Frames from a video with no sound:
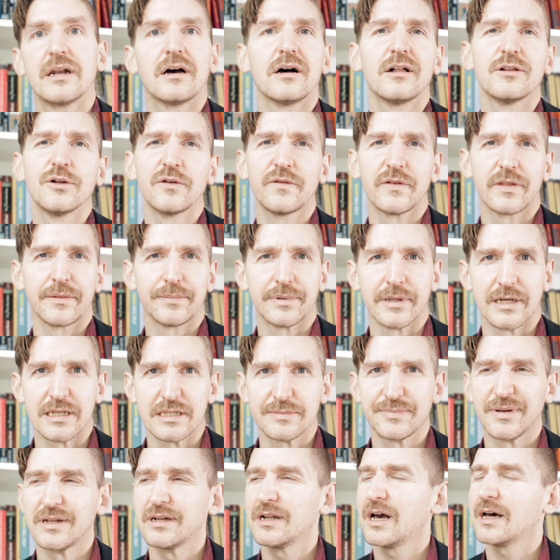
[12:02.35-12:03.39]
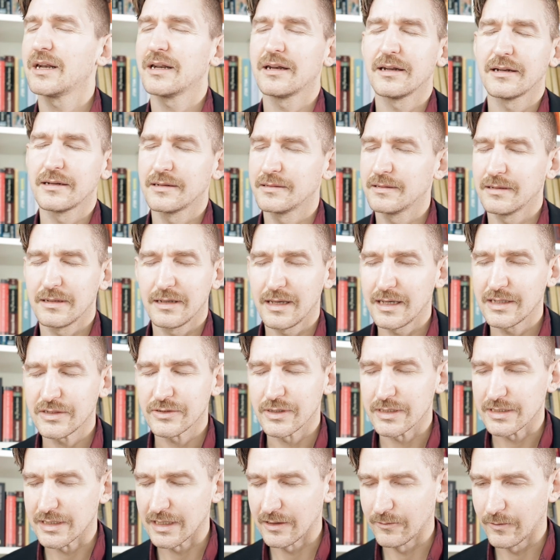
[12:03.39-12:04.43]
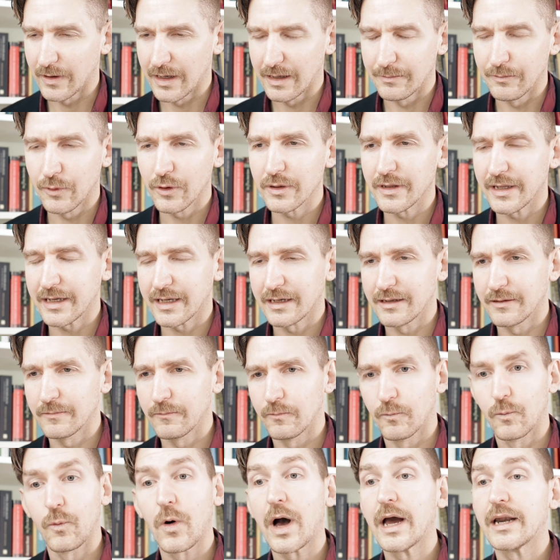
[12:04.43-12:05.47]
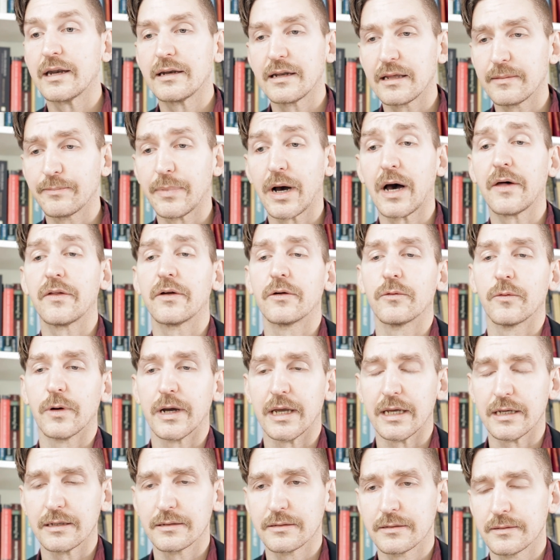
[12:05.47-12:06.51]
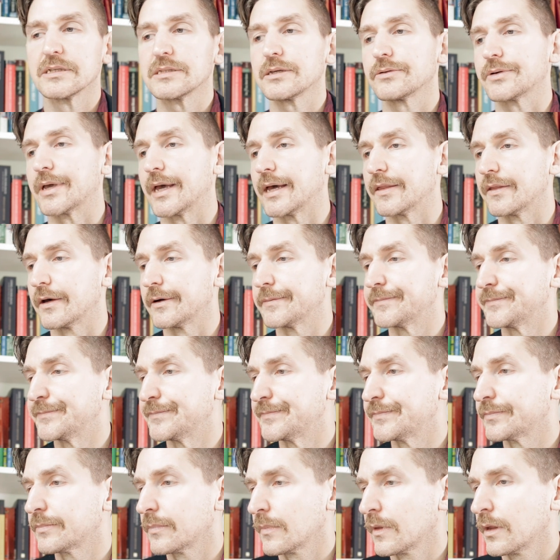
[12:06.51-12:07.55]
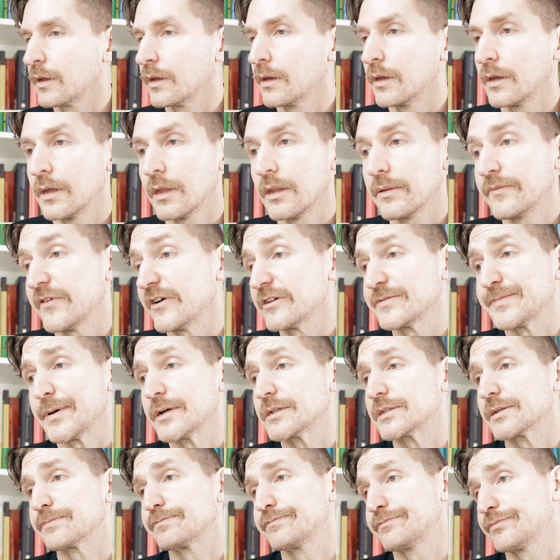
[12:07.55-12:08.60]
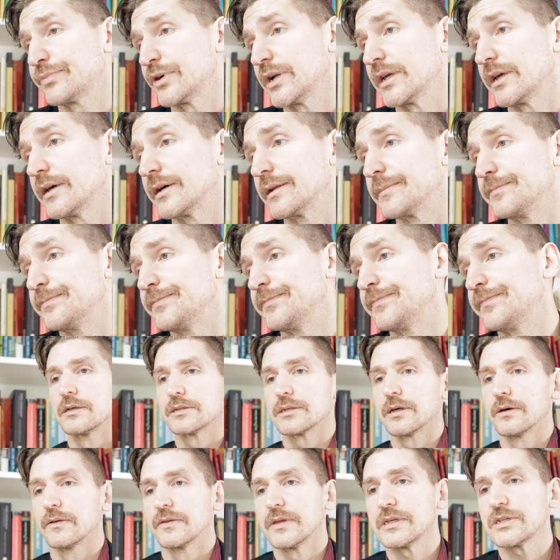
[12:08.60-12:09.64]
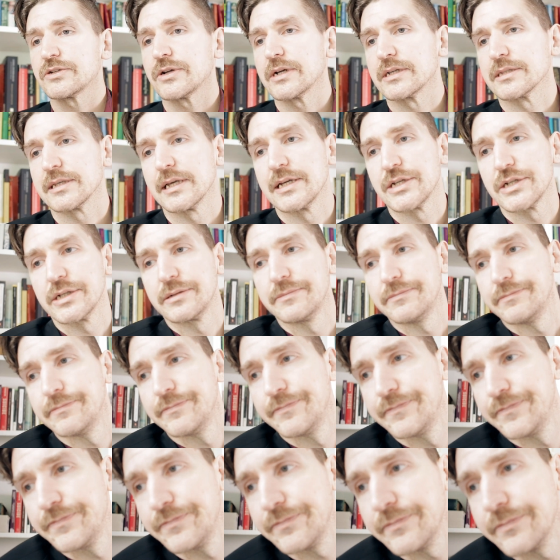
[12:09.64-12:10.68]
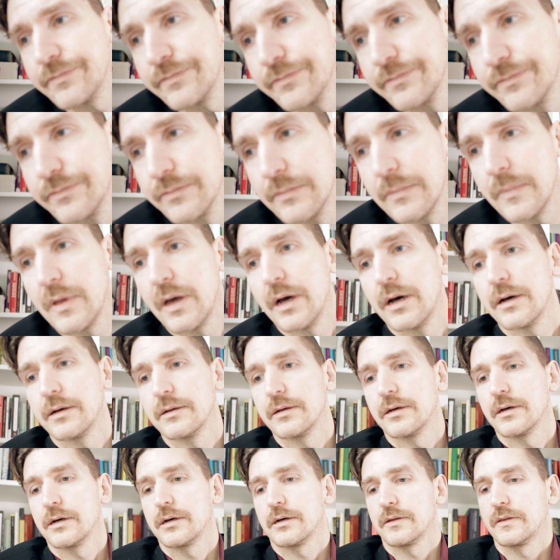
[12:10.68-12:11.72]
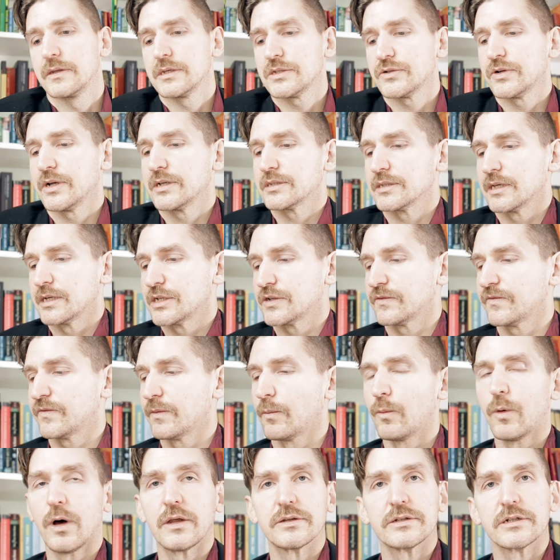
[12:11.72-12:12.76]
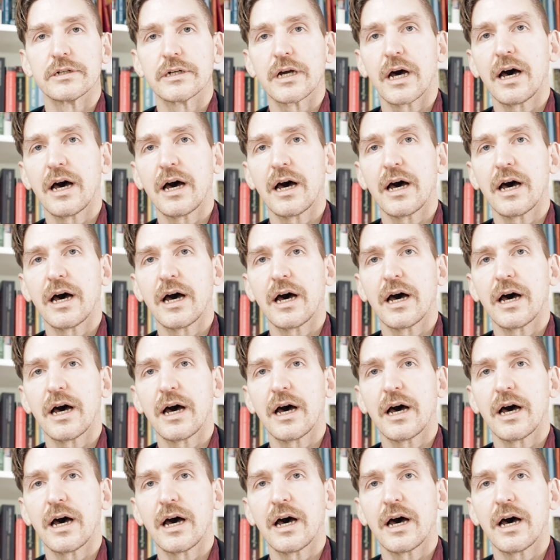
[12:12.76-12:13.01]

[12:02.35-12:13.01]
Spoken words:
and all over the place, but not in an interesting way, more like in a why did he bother way. It's okay, though. First part's pretty good. So this translation from Walter